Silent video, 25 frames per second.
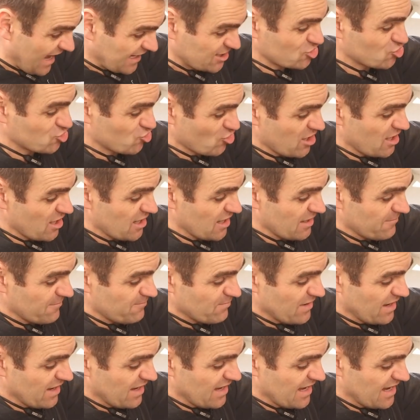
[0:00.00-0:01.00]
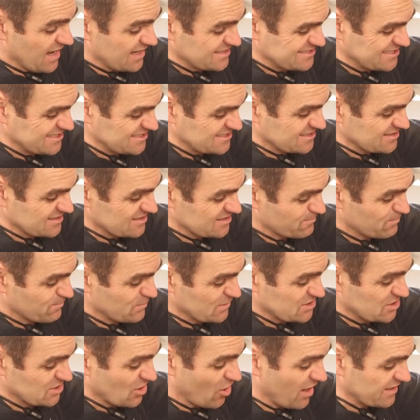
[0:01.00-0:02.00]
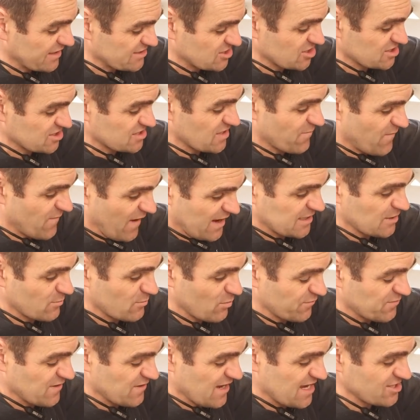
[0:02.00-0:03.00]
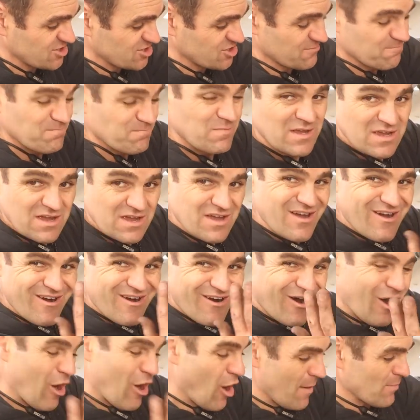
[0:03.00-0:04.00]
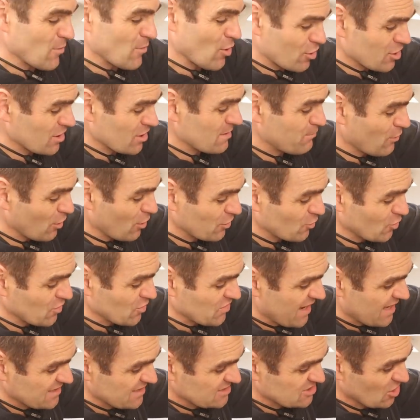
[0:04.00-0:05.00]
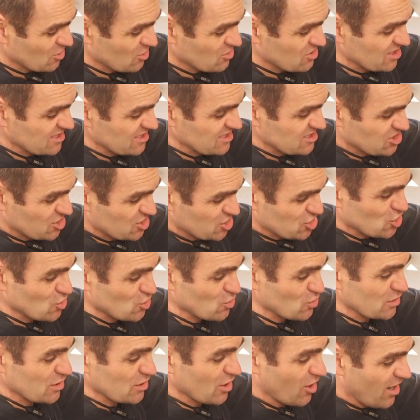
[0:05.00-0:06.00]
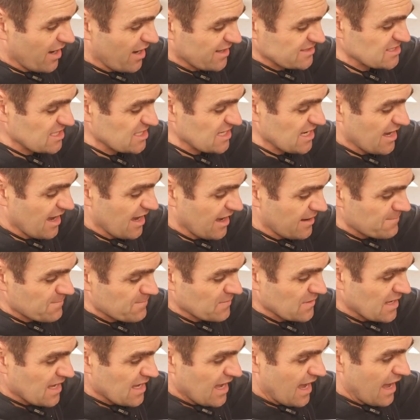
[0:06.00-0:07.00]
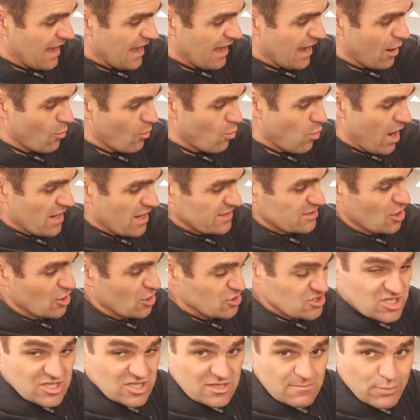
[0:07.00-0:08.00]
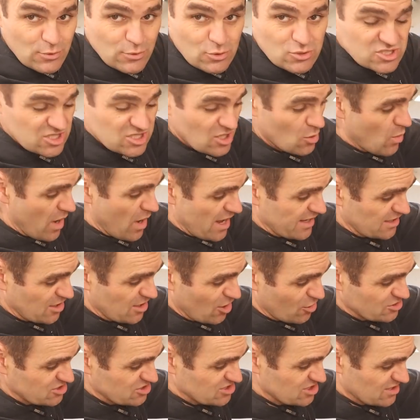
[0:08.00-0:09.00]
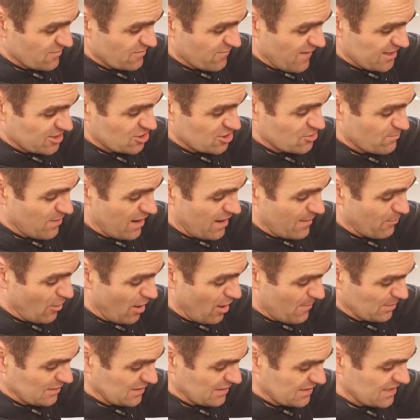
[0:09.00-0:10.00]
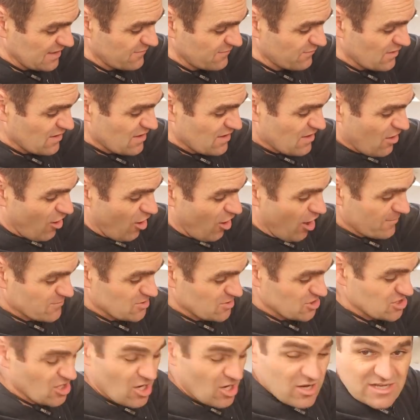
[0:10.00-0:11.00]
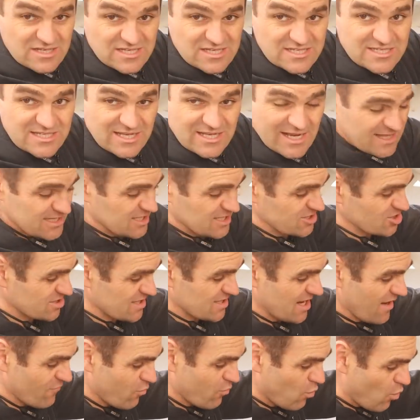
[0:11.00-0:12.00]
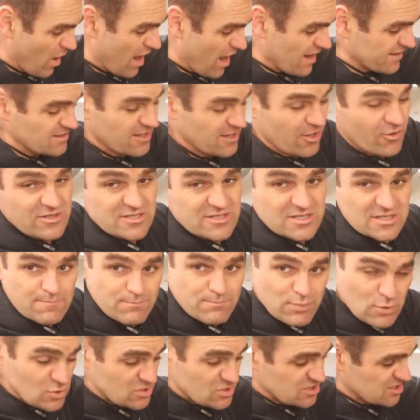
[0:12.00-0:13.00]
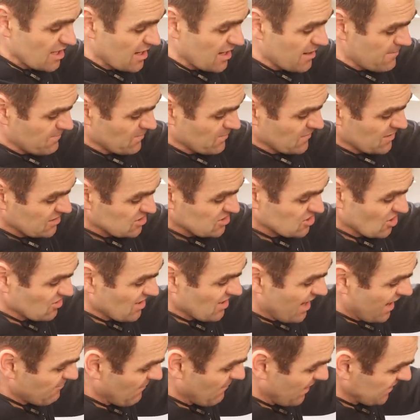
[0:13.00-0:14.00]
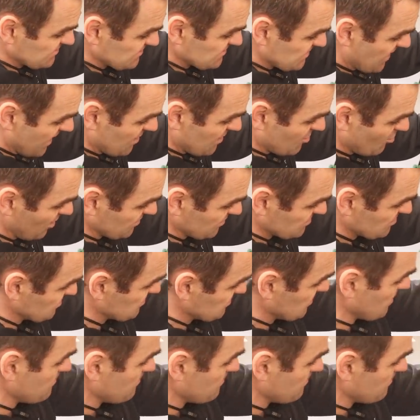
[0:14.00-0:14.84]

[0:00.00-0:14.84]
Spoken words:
extra assistance besides just the vacuum off the engine. I'm not going to bother with that. So these two lines here, one goes to the booster, one goes to the vacuum pump, I believe. I'm just going to disconnect it, just have one going to the booster. So that makes that nice and